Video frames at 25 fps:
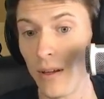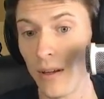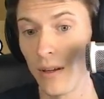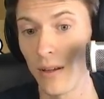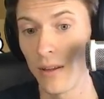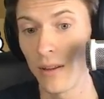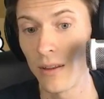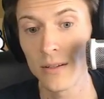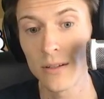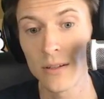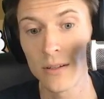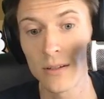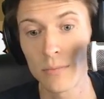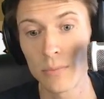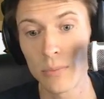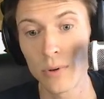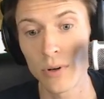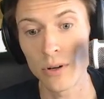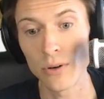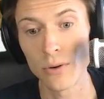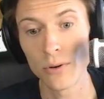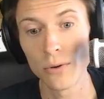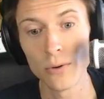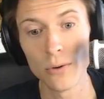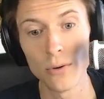This is
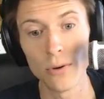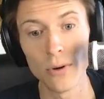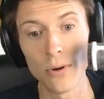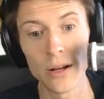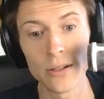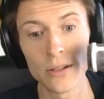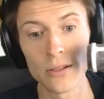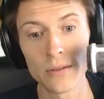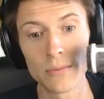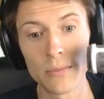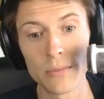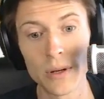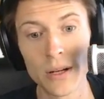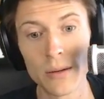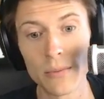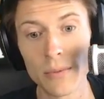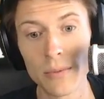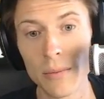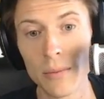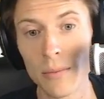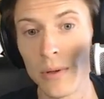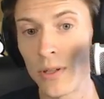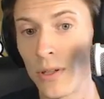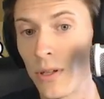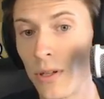pretty cool. I just picked up a
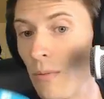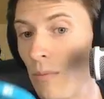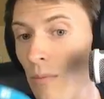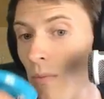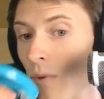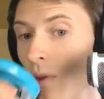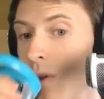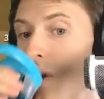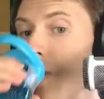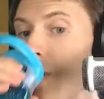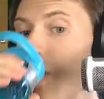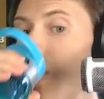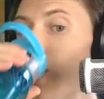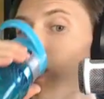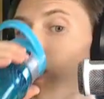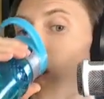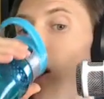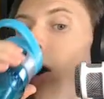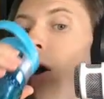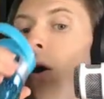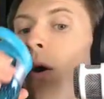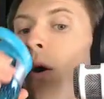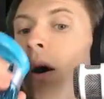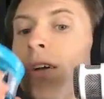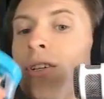bishop.
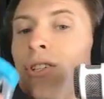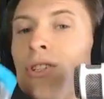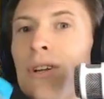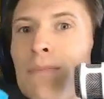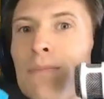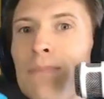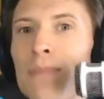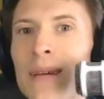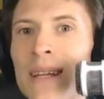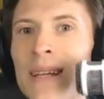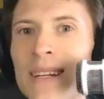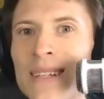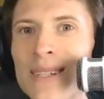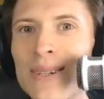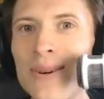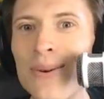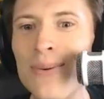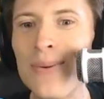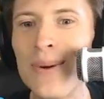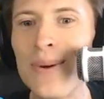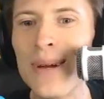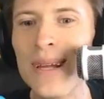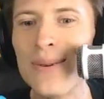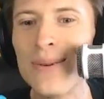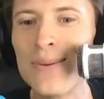Oh, I should have pinned his
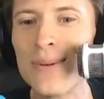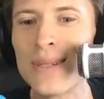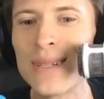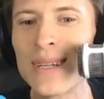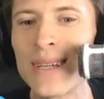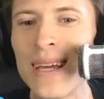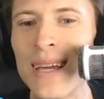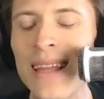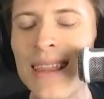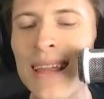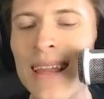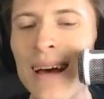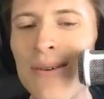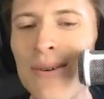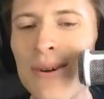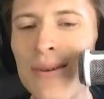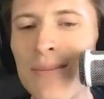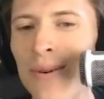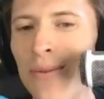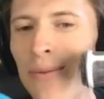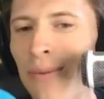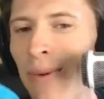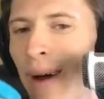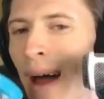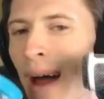queen to his king. That would
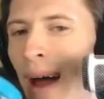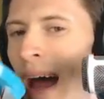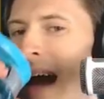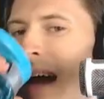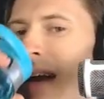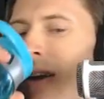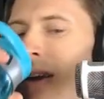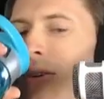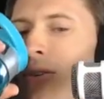have been rad.